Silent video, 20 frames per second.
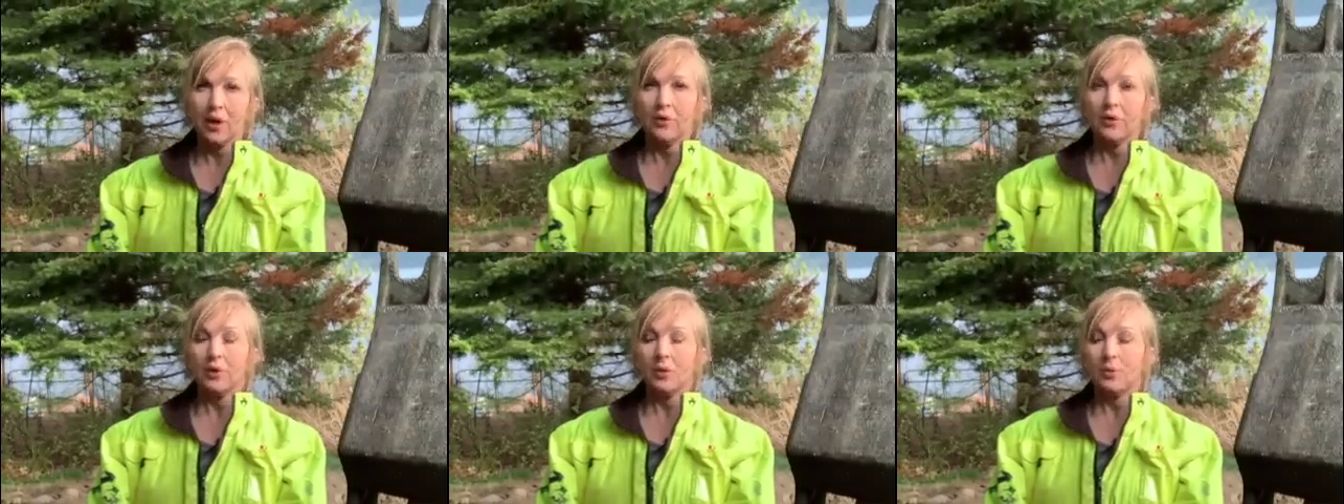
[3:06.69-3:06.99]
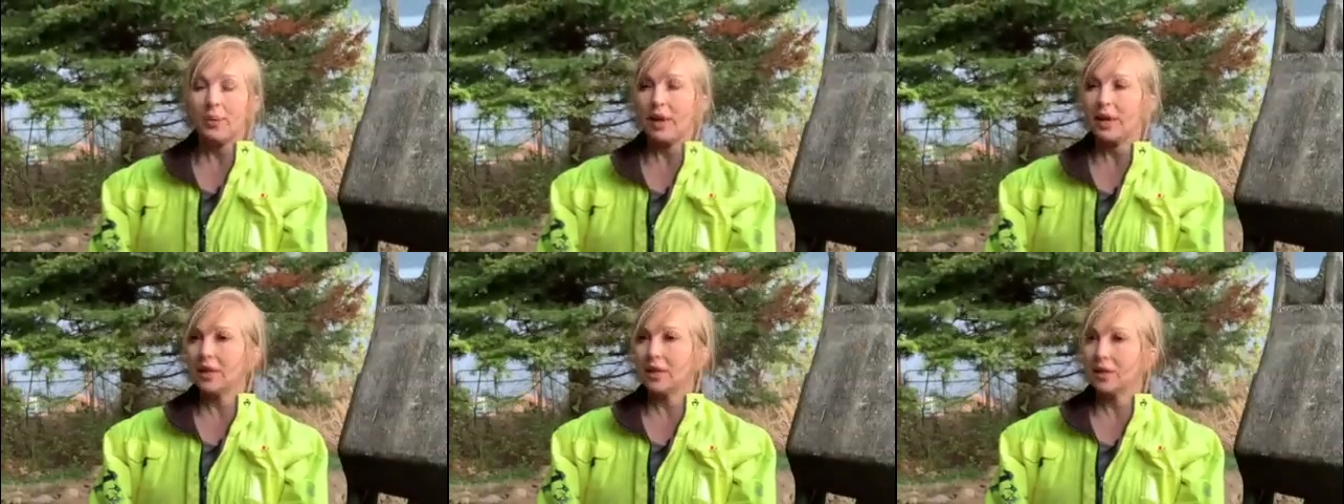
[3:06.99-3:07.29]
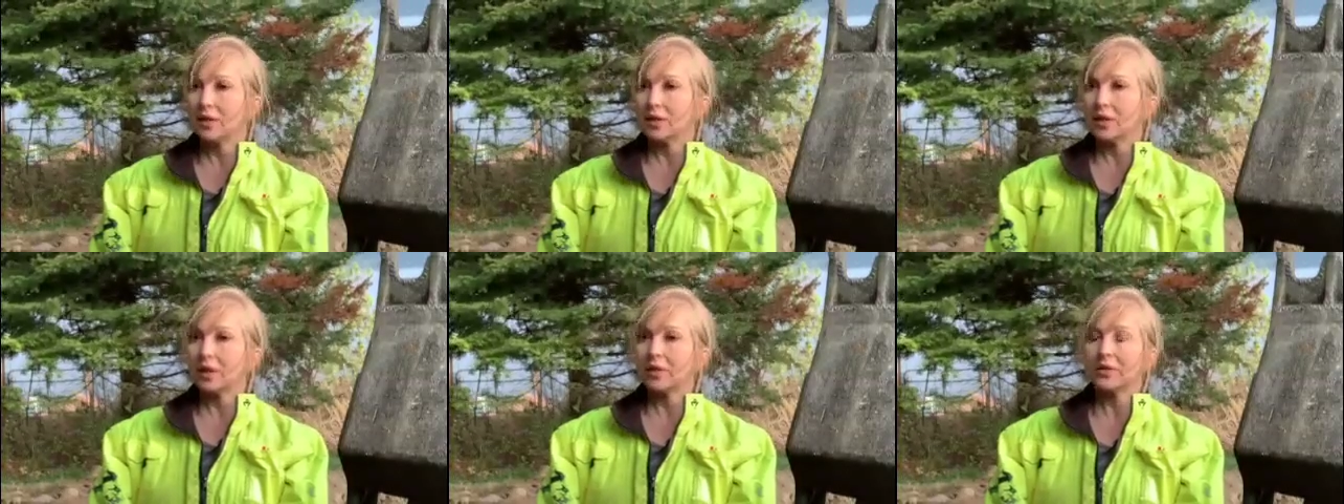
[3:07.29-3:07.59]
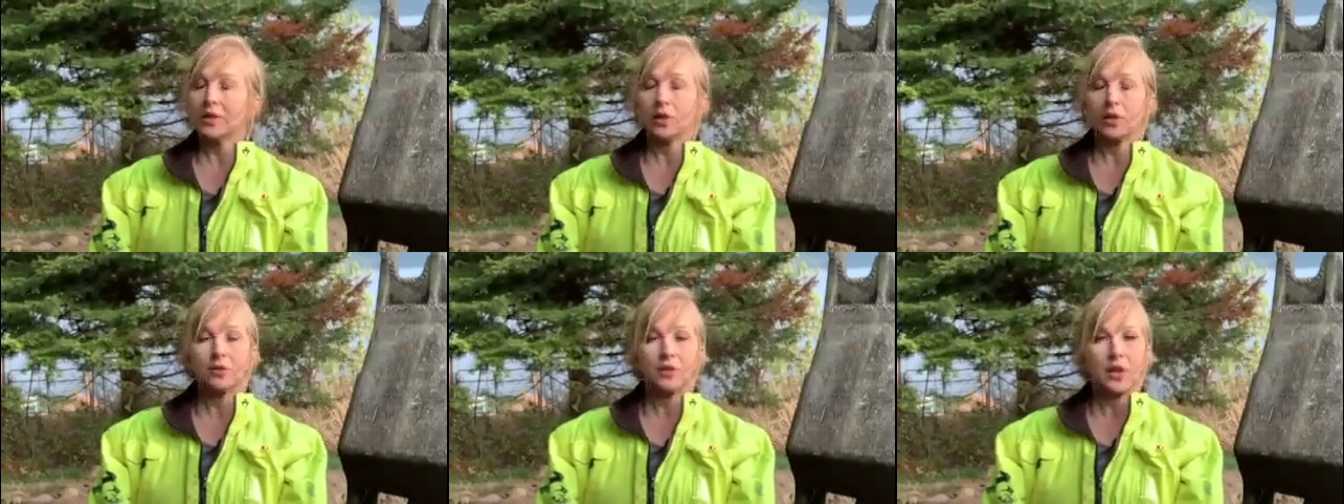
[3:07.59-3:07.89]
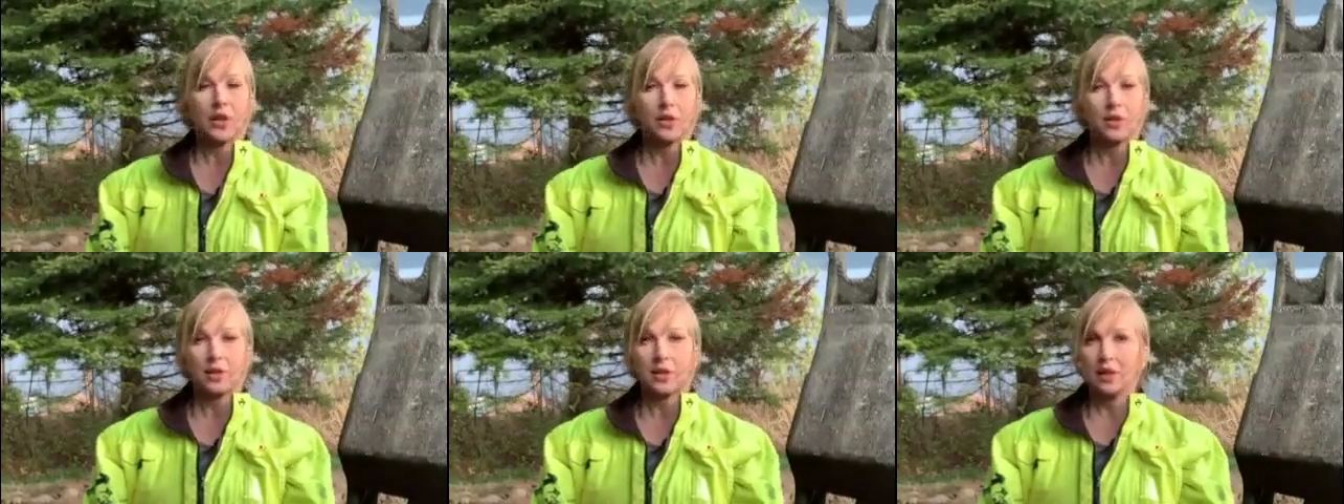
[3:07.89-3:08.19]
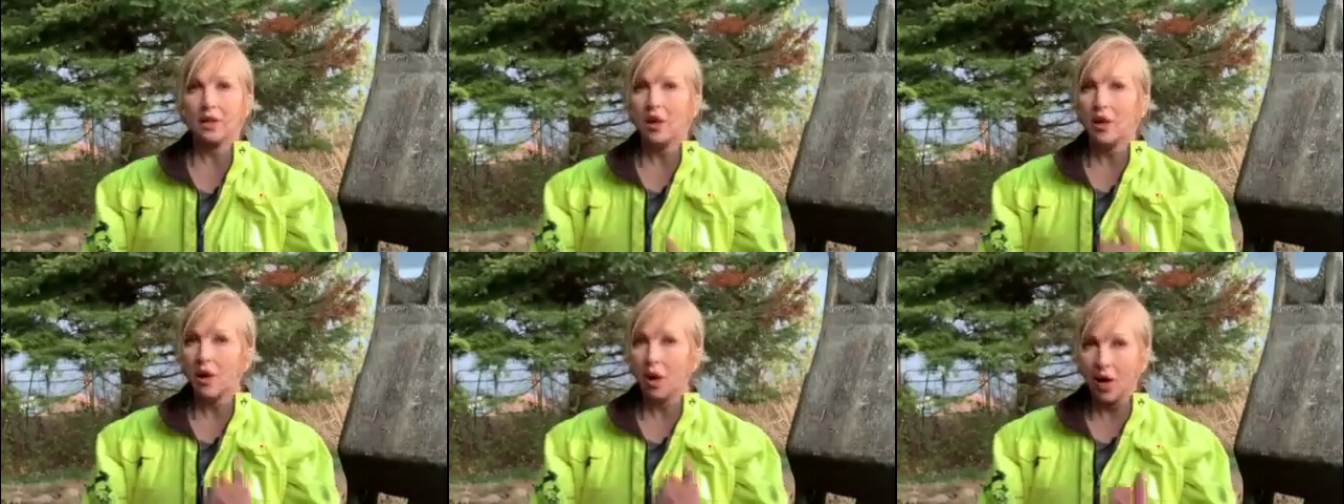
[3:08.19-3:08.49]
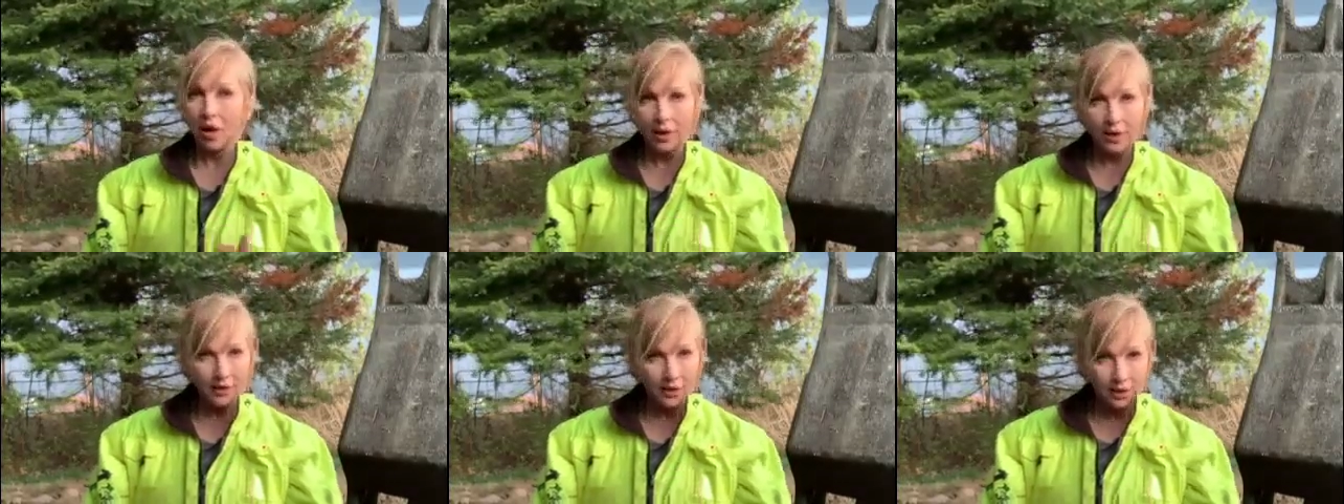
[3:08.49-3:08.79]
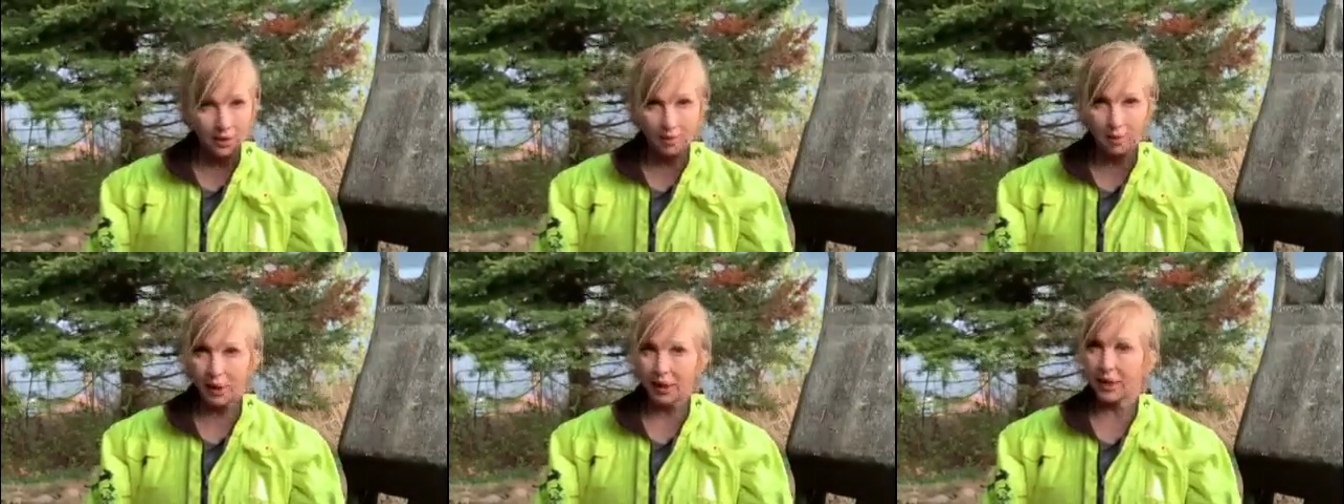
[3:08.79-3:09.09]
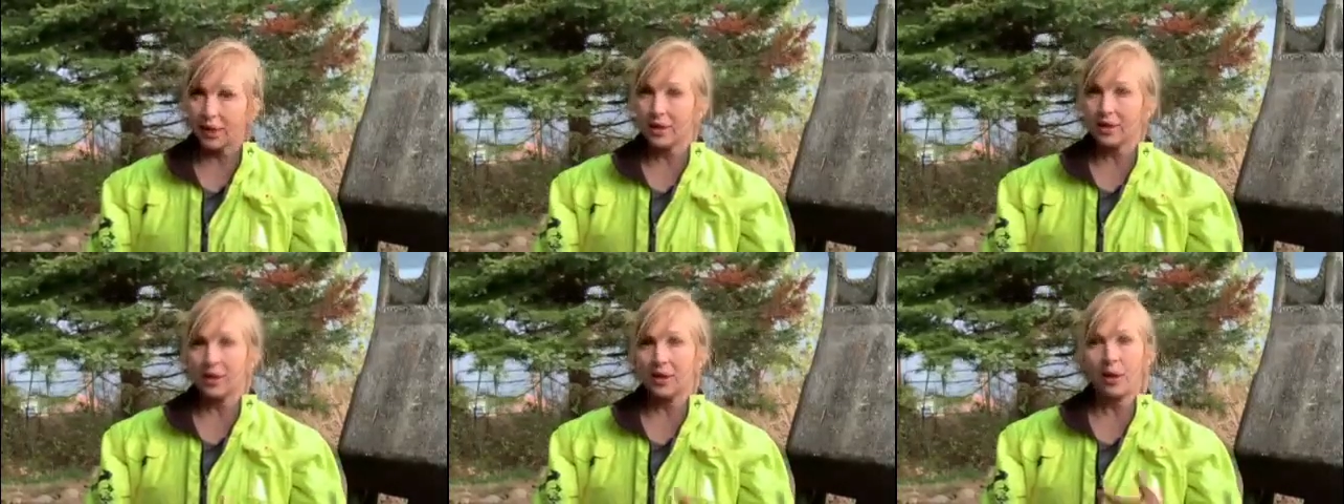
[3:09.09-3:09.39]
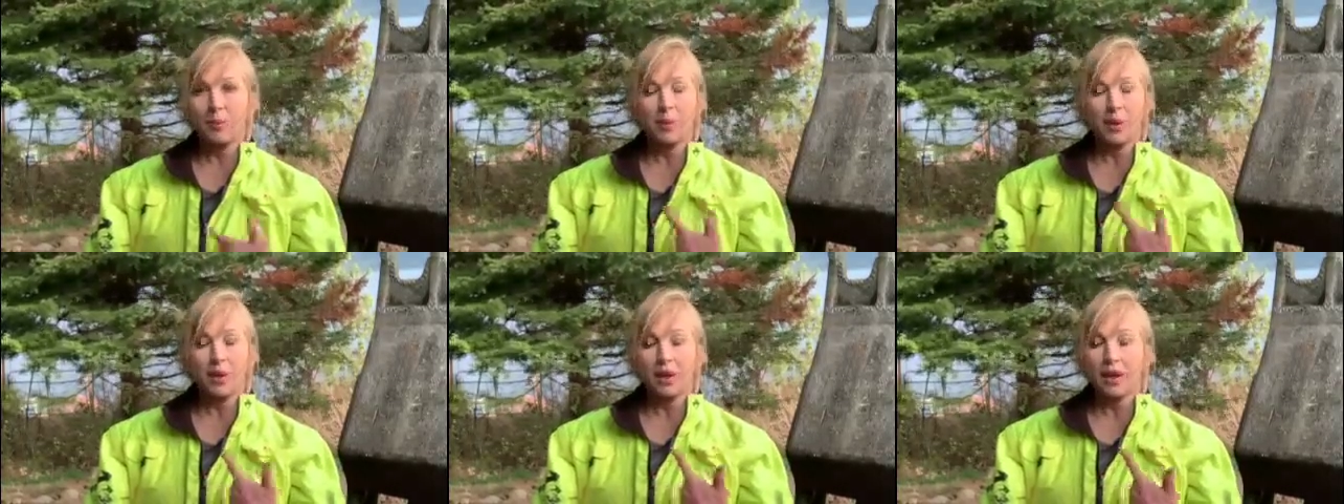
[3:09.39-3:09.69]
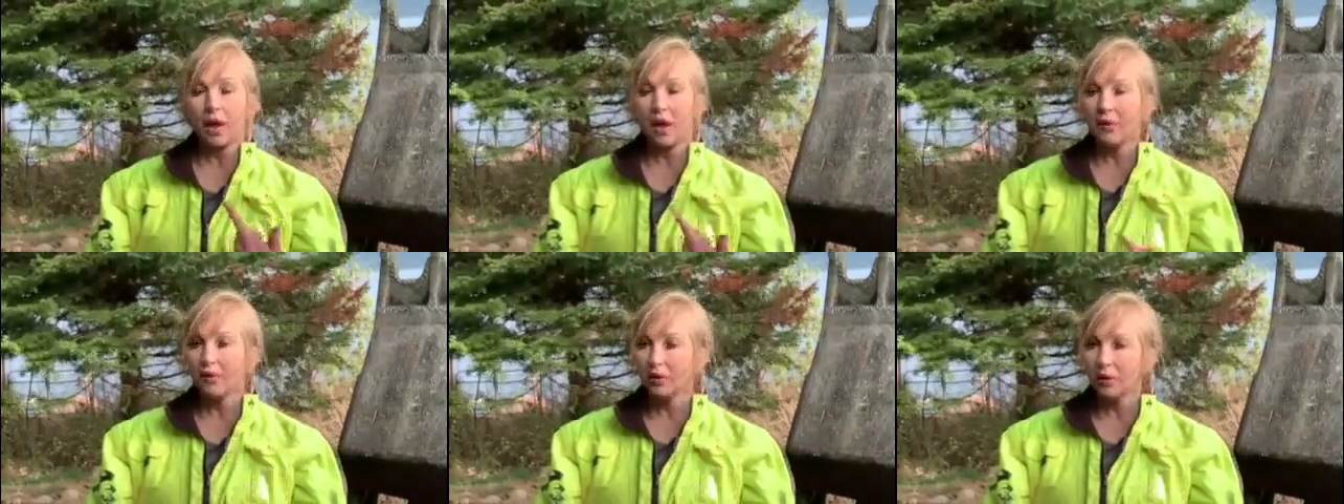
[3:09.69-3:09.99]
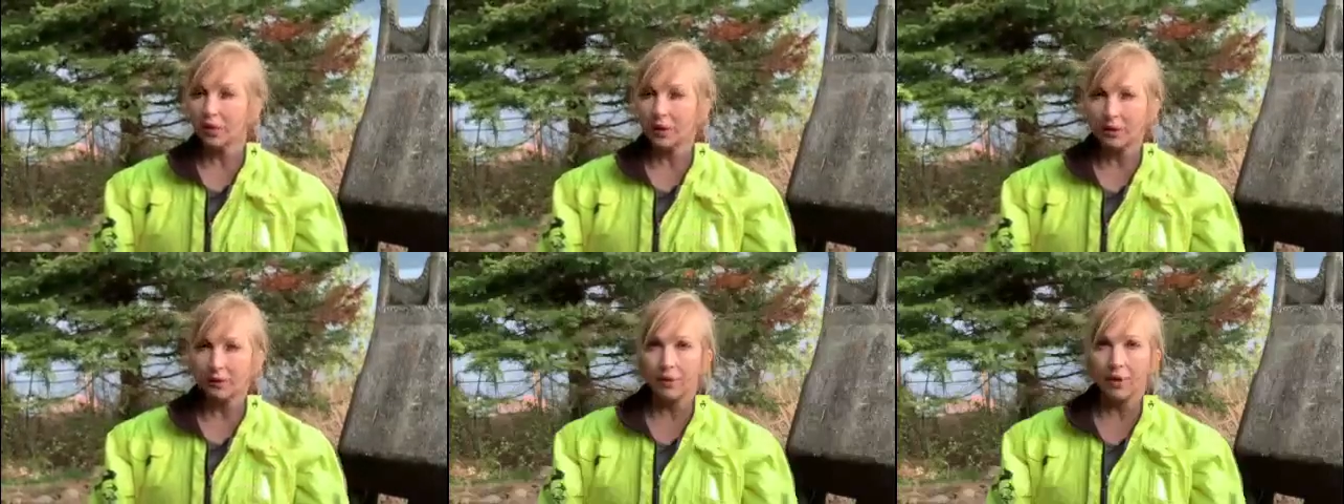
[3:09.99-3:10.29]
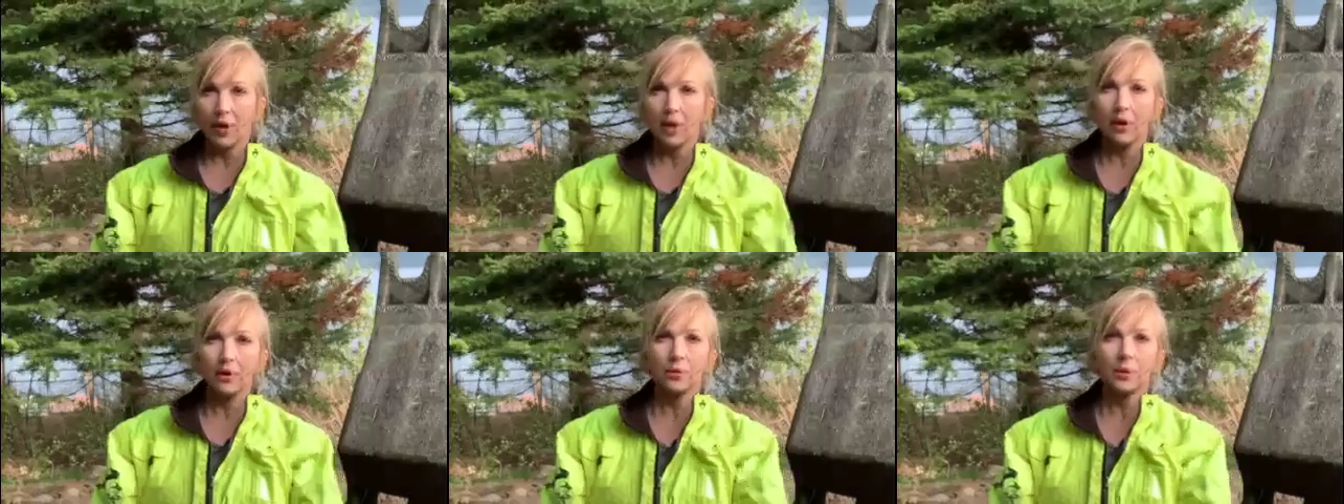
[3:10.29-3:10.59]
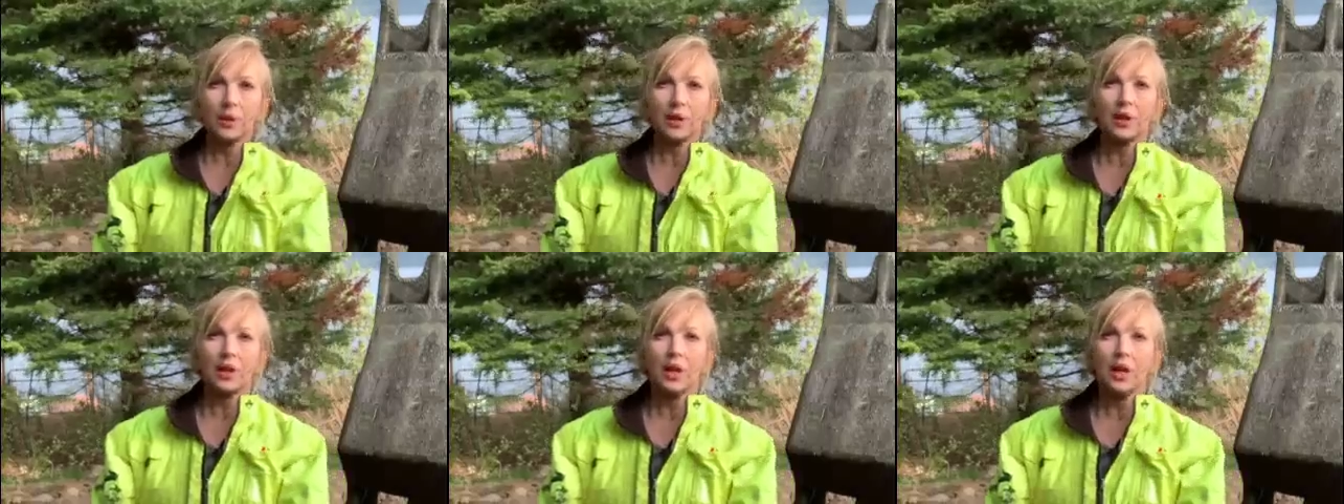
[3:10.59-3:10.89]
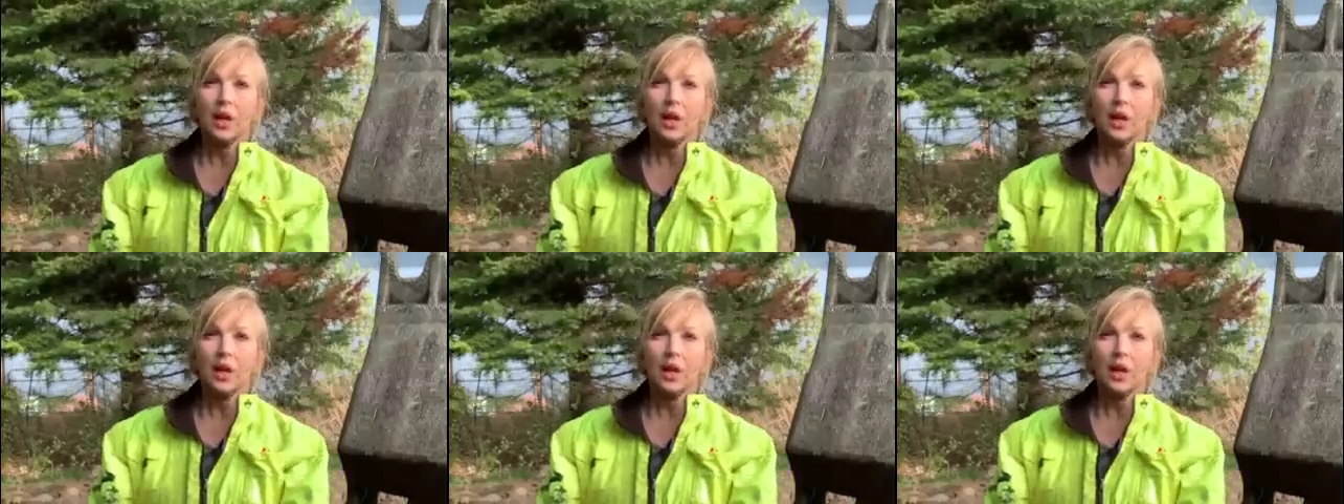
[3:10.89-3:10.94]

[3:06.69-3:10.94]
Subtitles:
For many years, I've served on the audits committees, and I've been heavily involved with